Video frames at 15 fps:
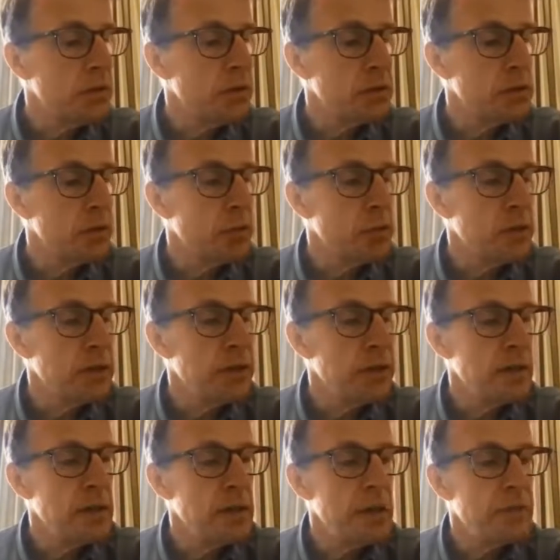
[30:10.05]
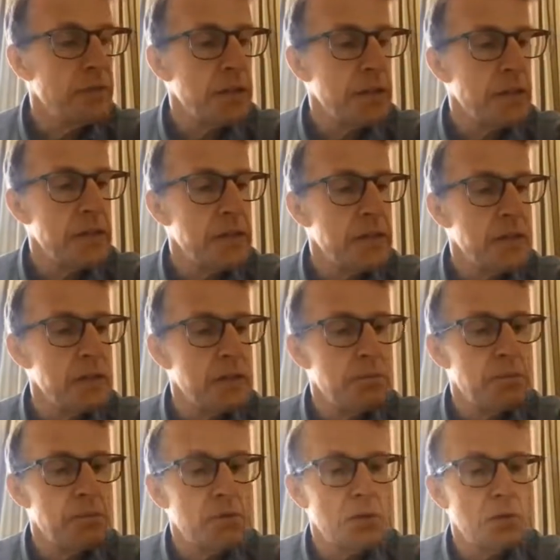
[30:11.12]
this morning that he advocated
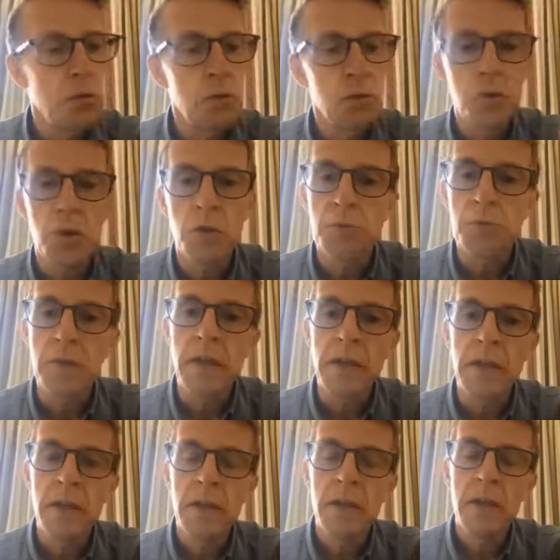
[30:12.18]
schools opening